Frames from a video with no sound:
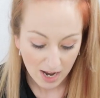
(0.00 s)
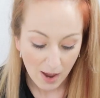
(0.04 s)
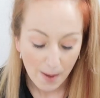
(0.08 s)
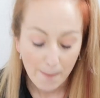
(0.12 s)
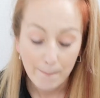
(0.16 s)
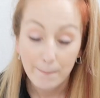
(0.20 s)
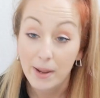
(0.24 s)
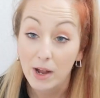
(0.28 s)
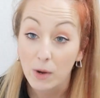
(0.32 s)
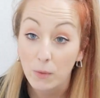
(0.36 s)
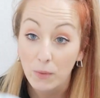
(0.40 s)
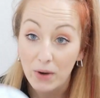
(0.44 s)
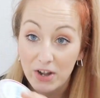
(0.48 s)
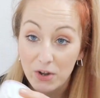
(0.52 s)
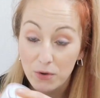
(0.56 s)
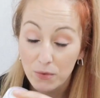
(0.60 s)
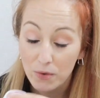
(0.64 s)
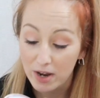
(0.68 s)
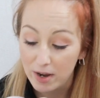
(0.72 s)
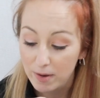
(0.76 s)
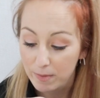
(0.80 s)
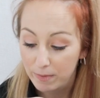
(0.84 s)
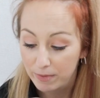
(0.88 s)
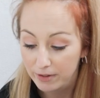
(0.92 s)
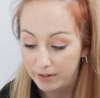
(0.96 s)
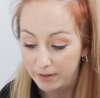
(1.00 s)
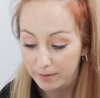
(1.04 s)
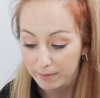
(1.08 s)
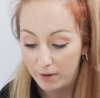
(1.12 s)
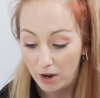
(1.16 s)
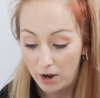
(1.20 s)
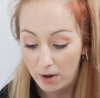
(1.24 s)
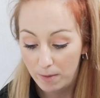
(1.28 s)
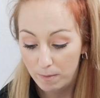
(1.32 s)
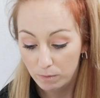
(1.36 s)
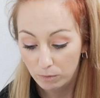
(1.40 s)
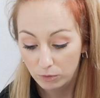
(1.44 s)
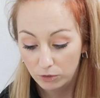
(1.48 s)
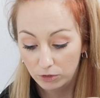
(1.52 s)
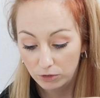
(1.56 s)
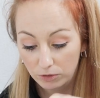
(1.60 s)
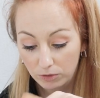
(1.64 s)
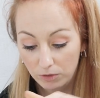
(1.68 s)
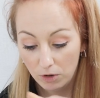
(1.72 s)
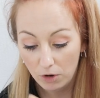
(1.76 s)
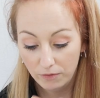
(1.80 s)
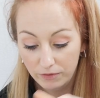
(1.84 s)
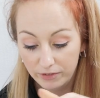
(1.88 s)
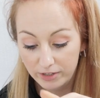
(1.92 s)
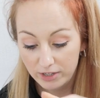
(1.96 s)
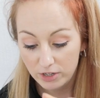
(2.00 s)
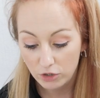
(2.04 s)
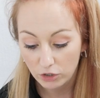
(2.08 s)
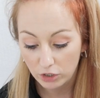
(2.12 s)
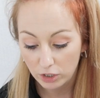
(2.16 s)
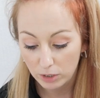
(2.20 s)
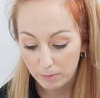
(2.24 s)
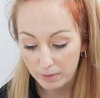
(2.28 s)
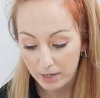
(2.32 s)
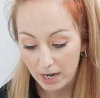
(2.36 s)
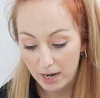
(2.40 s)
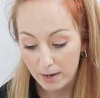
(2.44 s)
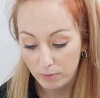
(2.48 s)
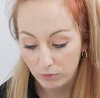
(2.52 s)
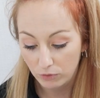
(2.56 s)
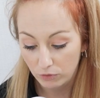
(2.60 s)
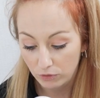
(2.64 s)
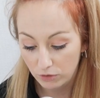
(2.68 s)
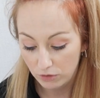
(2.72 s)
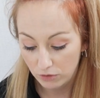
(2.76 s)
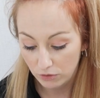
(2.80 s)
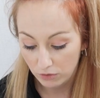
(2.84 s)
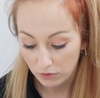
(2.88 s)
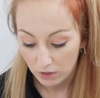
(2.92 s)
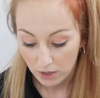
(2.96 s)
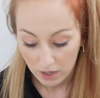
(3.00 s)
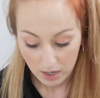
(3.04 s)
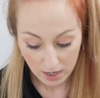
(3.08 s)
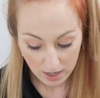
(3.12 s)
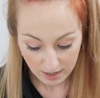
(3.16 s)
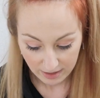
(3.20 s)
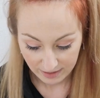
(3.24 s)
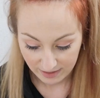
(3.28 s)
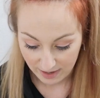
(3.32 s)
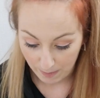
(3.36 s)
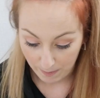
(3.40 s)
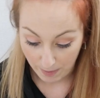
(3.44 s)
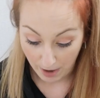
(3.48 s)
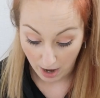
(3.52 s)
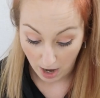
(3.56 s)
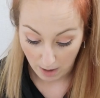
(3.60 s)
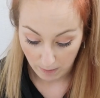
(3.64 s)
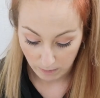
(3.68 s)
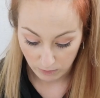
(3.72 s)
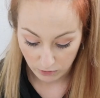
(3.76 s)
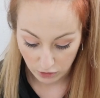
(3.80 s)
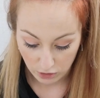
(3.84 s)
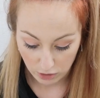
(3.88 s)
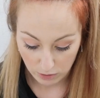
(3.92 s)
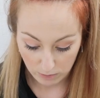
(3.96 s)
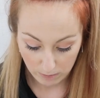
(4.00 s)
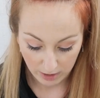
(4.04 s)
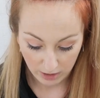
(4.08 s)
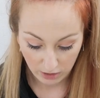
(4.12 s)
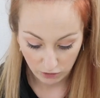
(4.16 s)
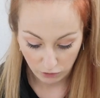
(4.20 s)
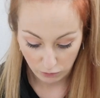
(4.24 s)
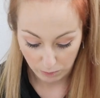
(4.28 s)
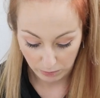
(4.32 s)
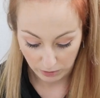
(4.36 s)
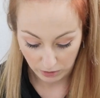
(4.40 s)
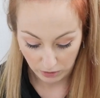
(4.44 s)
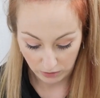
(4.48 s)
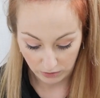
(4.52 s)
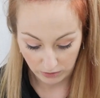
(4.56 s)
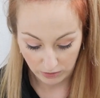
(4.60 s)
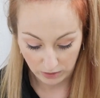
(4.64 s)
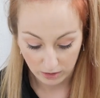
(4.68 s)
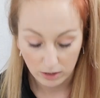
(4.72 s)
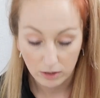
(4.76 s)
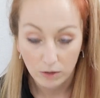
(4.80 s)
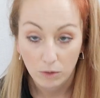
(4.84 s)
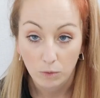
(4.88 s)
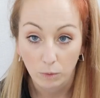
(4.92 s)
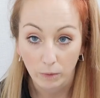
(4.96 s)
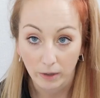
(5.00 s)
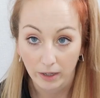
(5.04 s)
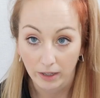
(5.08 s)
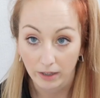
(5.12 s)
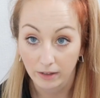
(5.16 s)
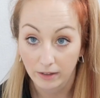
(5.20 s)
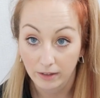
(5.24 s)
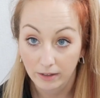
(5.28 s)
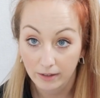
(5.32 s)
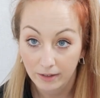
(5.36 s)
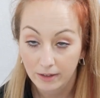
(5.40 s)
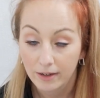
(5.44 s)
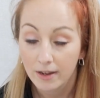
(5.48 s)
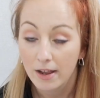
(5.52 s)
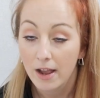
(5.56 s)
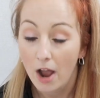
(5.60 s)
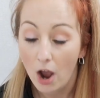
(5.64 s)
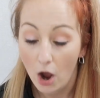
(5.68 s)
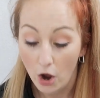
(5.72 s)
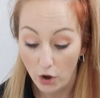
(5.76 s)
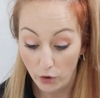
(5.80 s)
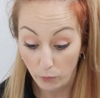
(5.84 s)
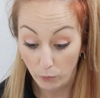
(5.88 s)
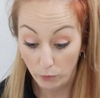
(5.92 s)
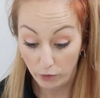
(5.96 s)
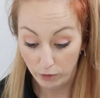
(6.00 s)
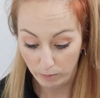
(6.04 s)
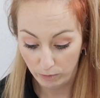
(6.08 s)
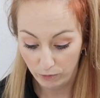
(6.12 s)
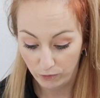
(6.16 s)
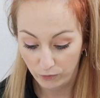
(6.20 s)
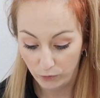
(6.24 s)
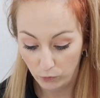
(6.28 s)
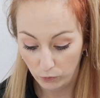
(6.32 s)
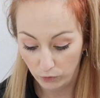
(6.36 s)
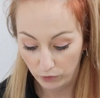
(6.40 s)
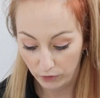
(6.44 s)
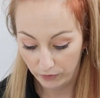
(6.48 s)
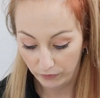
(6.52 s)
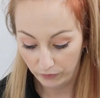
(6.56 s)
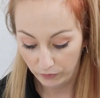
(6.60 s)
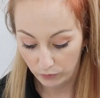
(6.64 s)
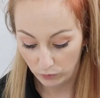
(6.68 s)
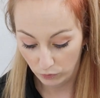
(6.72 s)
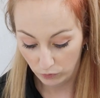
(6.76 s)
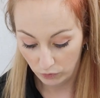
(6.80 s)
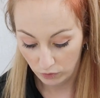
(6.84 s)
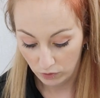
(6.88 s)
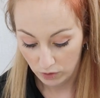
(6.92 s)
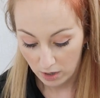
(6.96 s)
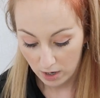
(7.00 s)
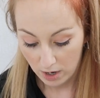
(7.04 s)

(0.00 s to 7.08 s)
But when you open them, I'm obviously not going to be able to tip it up too much because, well, I don't want them to fall on the floor.